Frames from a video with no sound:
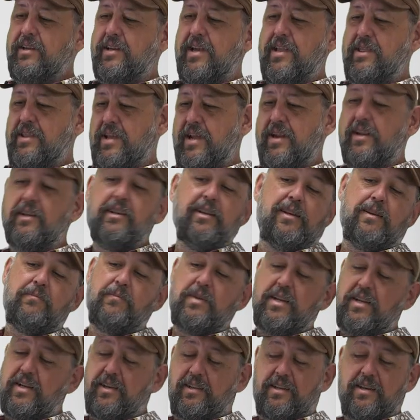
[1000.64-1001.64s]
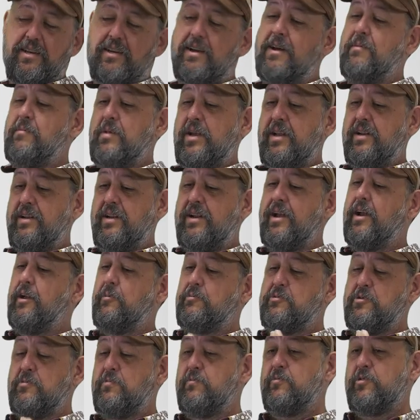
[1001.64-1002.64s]
can then immediately come in and
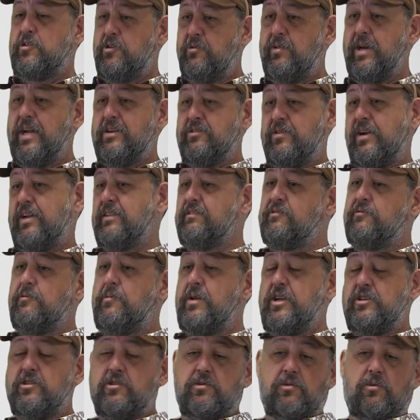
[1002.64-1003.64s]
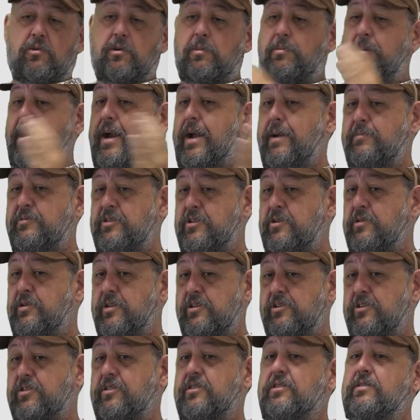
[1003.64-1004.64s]
help you do that transformation, or perhaps you
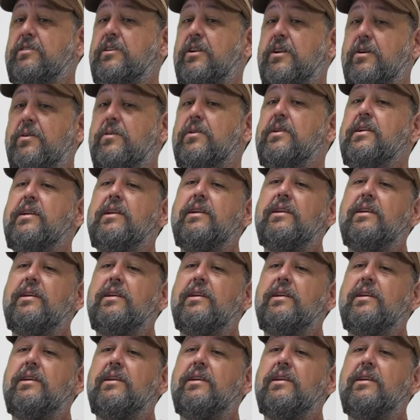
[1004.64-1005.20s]
can just, you know,